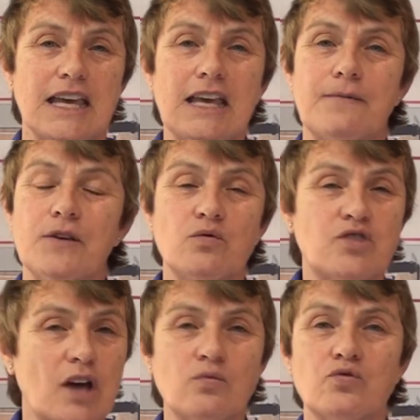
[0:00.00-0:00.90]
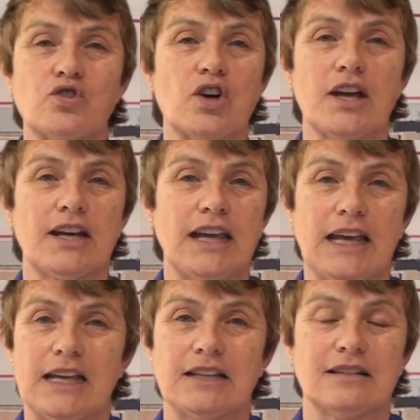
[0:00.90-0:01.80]
If you don't try and
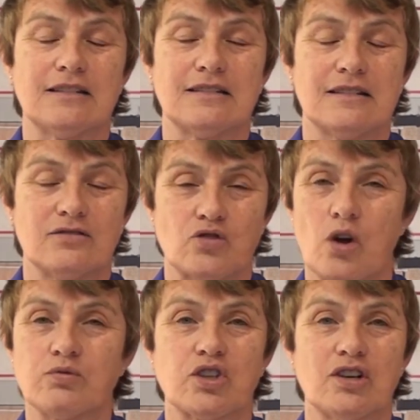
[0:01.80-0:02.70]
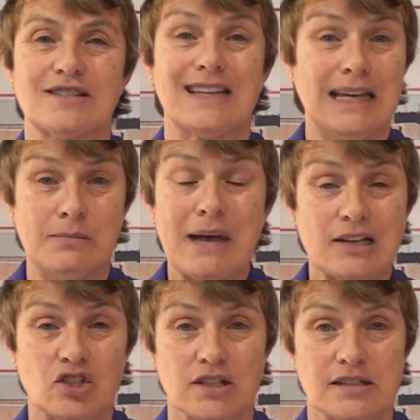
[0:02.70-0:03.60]
hit drop shots in
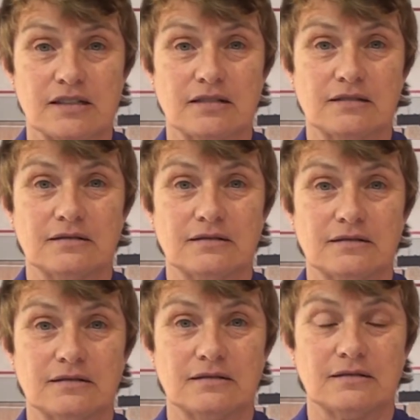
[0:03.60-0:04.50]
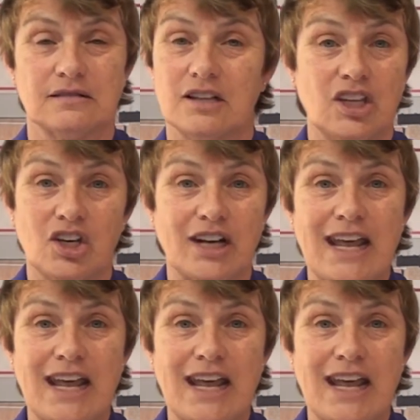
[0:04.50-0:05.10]
matches, you're